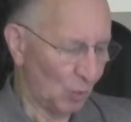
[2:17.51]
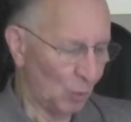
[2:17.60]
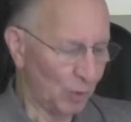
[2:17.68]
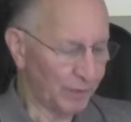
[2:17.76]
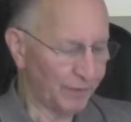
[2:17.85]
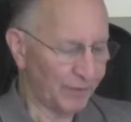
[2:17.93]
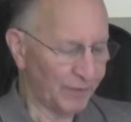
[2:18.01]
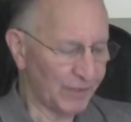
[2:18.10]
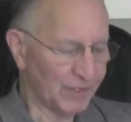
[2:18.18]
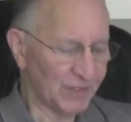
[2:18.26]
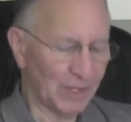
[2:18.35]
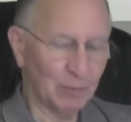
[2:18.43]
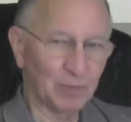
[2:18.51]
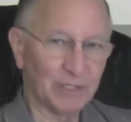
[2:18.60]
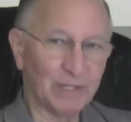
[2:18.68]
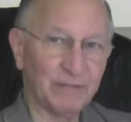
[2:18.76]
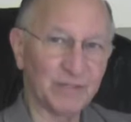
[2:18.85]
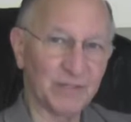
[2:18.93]
One of the things I
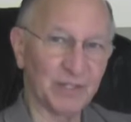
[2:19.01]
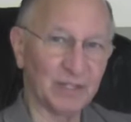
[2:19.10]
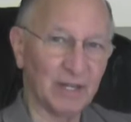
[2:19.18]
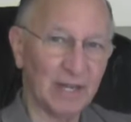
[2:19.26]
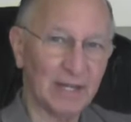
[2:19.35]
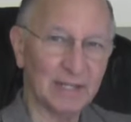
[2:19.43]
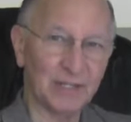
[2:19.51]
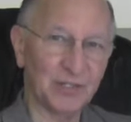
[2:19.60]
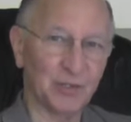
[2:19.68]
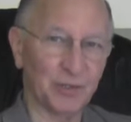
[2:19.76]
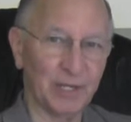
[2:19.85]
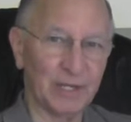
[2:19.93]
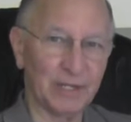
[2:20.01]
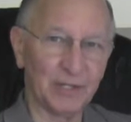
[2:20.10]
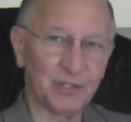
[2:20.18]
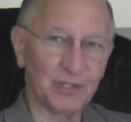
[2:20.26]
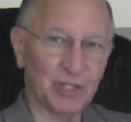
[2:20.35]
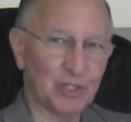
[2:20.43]
believe is that God has
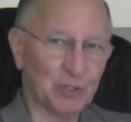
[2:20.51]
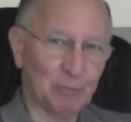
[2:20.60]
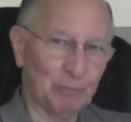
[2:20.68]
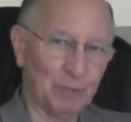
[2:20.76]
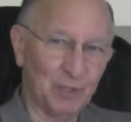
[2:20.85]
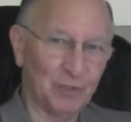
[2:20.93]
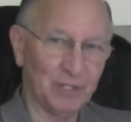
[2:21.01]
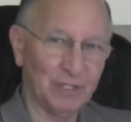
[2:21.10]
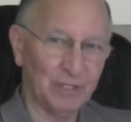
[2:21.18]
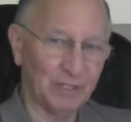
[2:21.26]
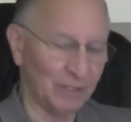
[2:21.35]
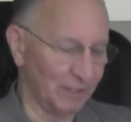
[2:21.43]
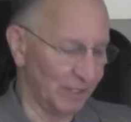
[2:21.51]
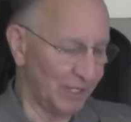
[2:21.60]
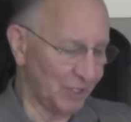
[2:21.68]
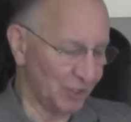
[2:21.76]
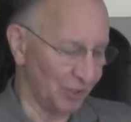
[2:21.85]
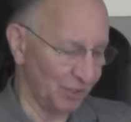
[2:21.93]
created such beauty in
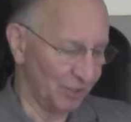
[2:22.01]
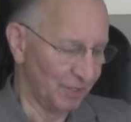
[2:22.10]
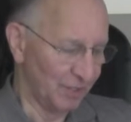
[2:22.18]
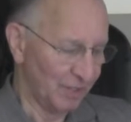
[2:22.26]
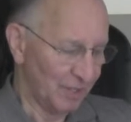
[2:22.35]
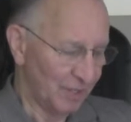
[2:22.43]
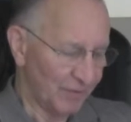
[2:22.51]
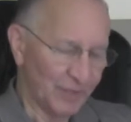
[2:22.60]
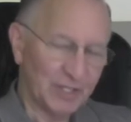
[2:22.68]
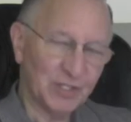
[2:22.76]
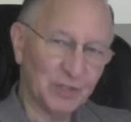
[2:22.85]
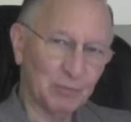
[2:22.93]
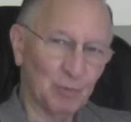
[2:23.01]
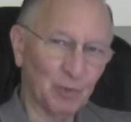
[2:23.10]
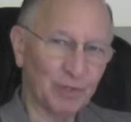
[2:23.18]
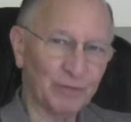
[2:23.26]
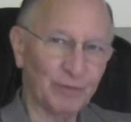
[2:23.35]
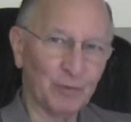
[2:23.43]
nature that it's
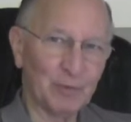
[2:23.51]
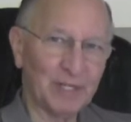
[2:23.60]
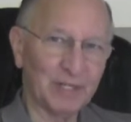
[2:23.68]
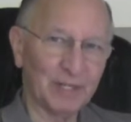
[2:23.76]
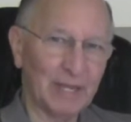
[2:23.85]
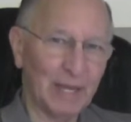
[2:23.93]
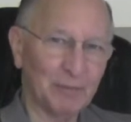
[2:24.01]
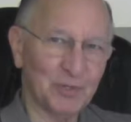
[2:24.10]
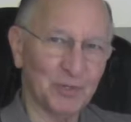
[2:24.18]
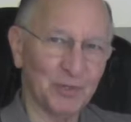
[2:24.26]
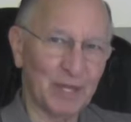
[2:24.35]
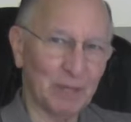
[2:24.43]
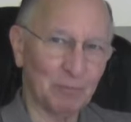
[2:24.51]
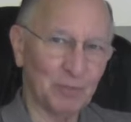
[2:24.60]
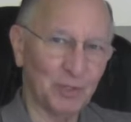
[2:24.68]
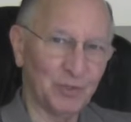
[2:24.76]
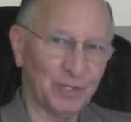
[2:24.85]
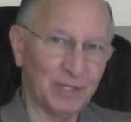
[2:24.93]
important for me to capture that
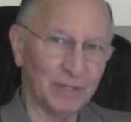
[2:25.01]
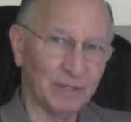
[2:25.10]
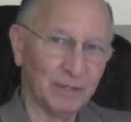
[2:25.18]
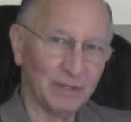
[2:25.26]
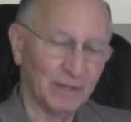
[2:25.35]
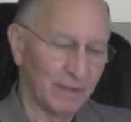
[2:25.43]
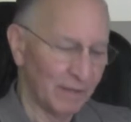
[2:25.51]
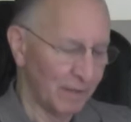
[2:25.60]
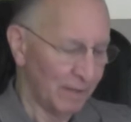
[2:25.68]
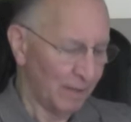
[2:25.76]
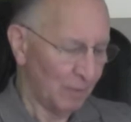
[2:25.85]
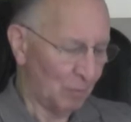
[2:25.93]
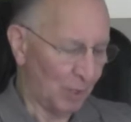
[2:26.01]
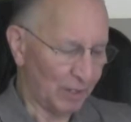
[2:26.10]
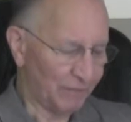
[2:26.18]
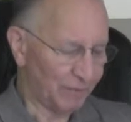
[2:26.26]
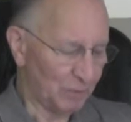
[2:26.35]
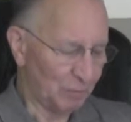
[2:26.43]
beauty.
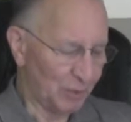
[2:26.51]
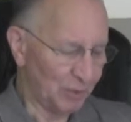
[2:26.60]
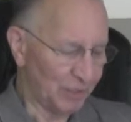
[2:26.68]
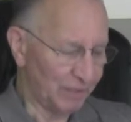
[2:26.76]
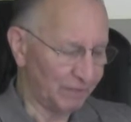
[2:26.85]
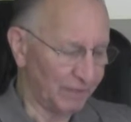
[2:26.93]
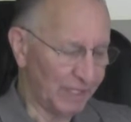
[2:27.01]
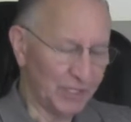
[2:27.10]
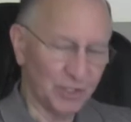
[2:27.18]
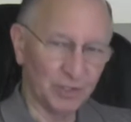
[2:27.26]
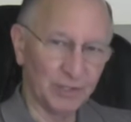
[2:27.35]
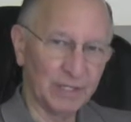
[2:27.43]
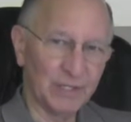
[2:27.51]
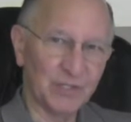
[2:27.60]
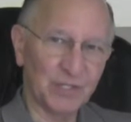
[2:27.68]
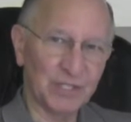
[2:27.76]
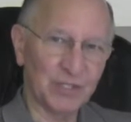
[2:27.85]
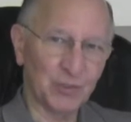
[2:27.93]
Part of the beauty of nature
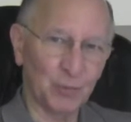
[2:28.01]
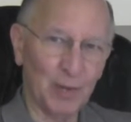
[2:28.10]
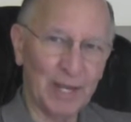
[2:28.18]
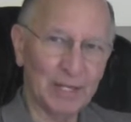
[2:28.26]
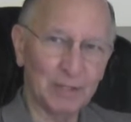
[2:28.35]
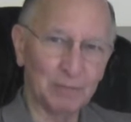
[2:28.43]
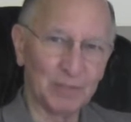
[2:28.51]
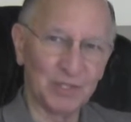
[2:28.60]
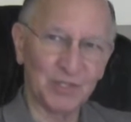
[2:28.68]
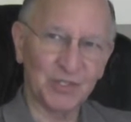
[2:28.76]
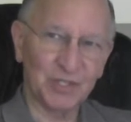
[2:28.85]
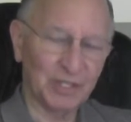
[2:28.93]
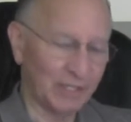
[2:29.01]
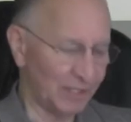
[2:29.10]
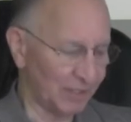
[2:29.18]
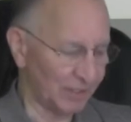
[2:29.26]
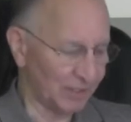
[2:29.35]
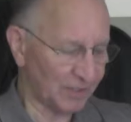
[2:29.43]
is its randomness
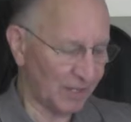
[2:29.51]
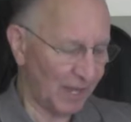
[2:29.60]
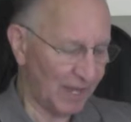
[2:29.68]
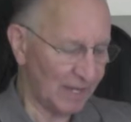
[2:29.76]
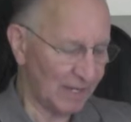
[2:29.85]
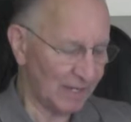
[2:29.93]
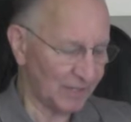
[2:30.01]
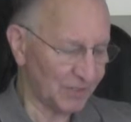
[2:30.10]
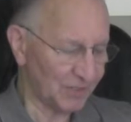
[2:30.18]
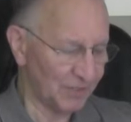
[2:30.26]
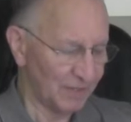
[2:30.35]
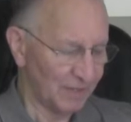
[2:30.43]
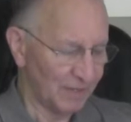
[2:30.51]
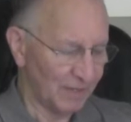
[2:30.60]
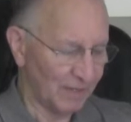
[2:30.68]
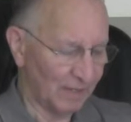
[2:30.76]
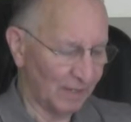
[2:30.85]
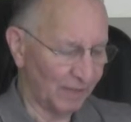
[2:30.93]
and chaos,
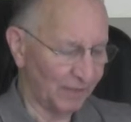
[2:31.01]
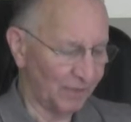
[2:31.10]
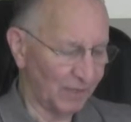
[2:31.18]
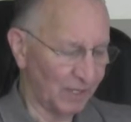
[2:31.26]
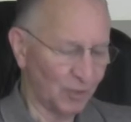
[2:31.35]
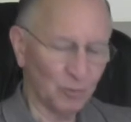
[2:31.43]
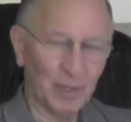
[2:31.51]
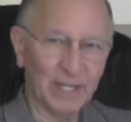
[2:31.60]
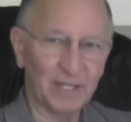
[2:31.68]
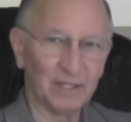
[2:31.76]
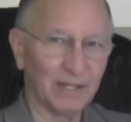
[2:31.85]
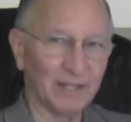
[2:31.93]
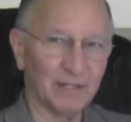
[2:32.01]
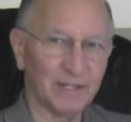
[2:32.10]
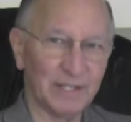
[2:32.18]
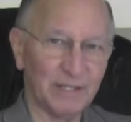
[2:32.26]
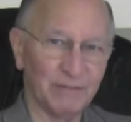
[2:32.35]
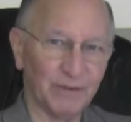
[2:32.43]
the
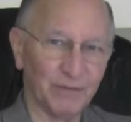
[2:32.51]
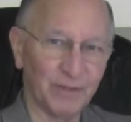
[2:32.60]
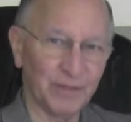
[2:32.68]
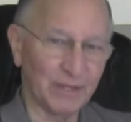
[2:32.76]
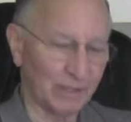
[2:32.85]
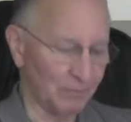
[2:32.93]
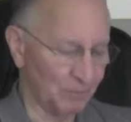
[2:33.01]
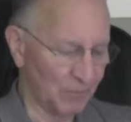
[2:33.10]
irregularity of everything.